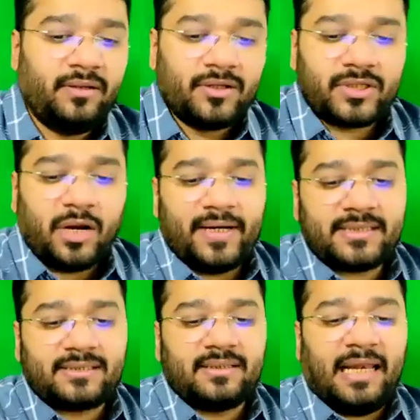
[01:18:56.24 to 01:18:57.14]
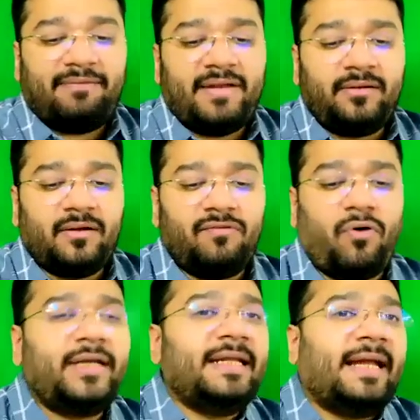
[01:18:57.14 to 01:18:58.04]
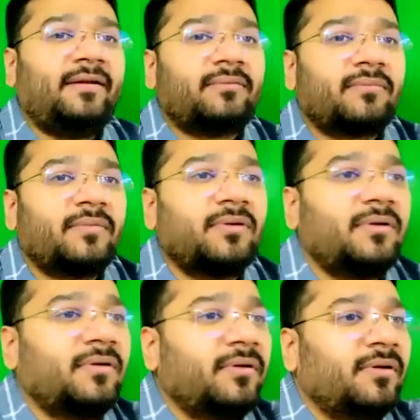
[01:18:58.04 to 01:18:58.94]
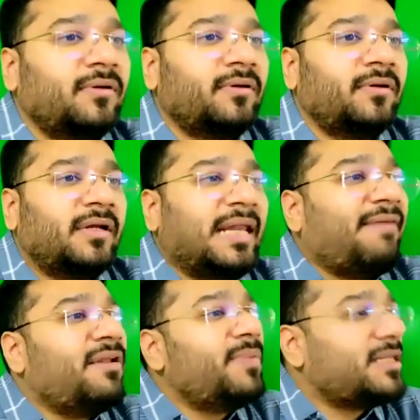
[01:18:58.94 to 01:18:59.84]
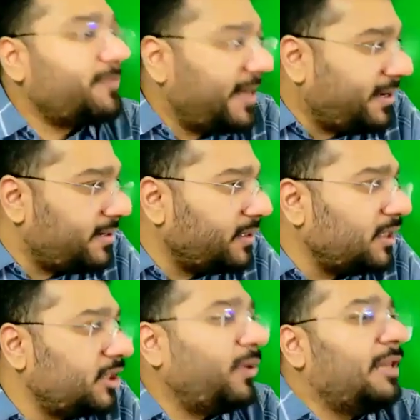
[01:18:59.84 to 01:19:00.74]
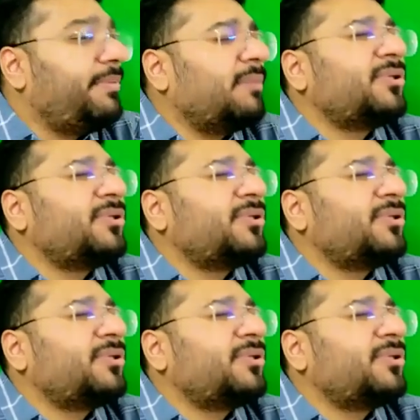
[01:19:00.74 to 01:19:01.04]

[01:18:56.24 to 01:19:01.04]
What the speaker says: So now it is 11:49. 11 minutes break. 12 p.m.